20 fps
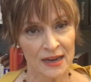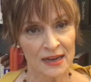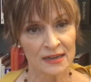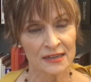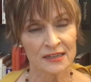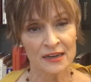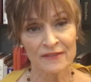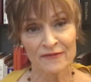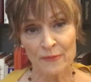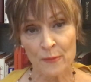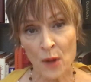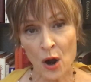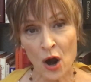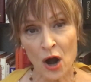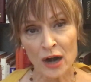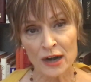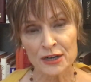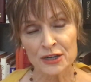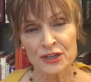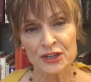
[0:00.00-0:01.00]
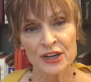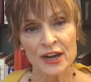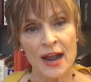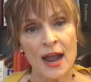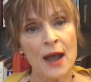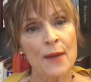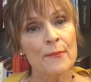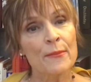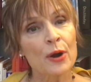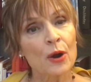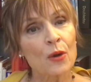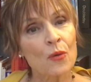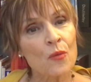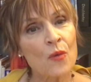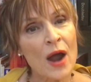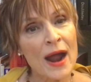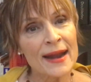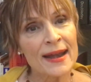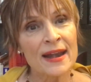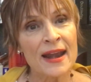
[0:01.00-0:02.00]
end of March. But
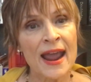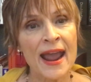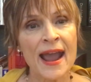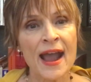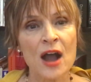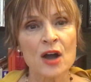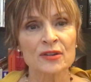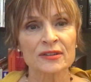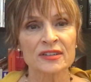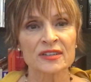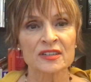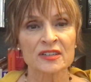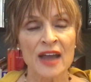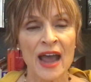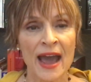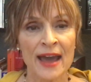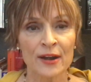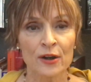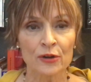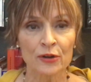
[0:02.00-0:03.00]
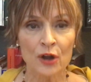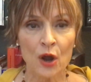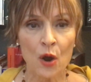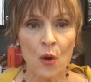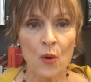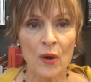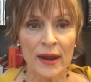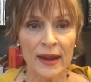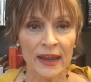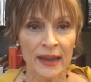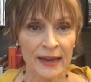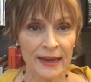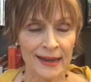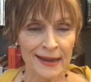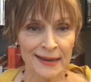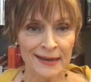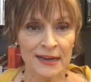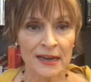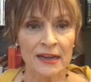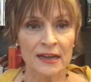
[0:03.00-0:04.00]
right now, Saturn going
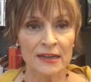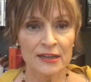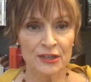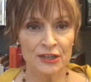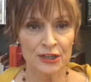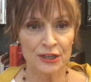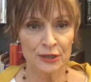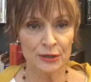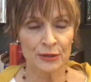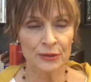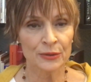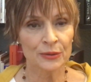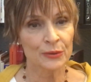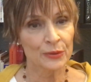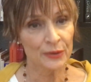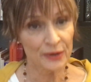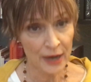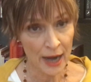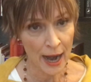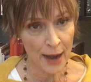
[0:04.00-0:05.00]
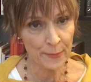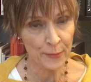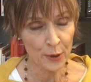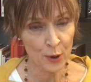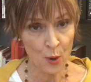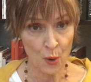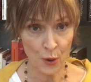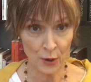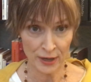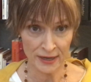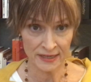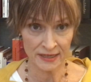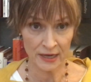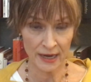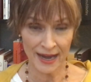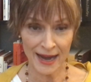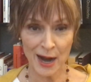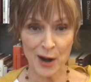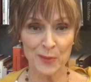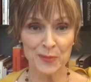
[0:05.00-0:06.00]
in to Capricorn is
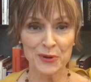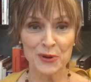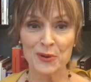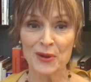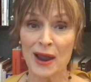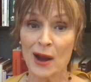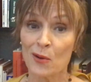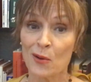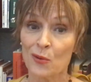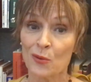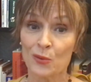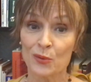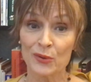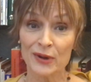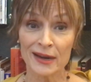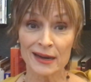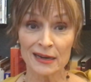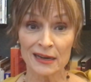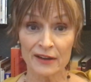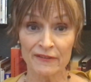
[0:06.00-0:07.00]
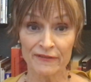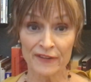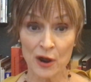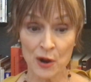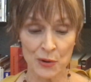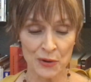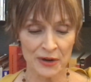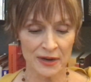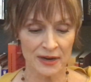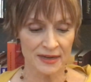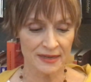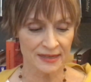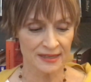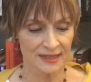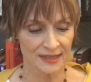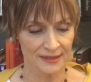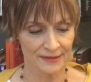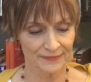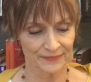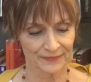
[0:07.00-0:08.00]
going to help you get really
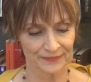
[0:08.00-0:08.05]
focused.